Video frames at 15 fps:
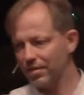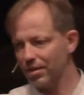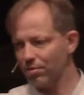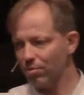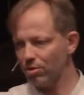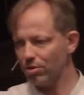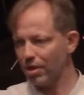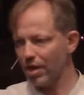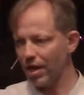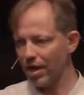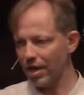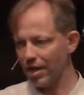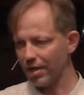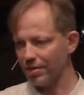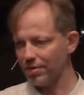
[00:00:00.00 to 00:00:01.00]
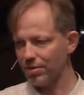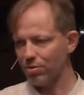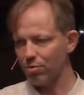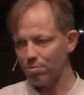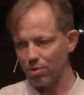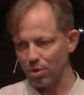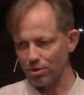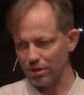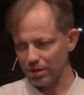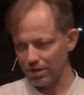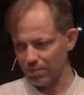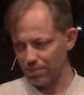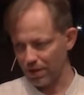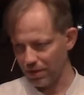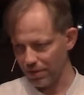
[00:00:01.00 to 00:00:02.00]
he was a guy who brought
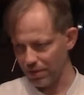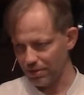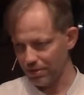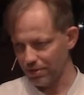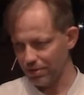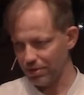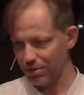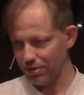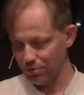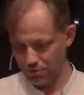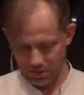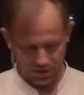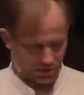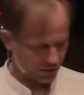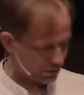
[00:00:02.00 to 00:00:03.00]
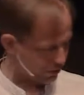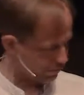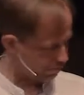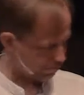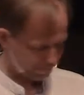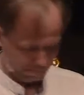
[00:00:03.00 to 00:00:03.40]
his brother to Jesus.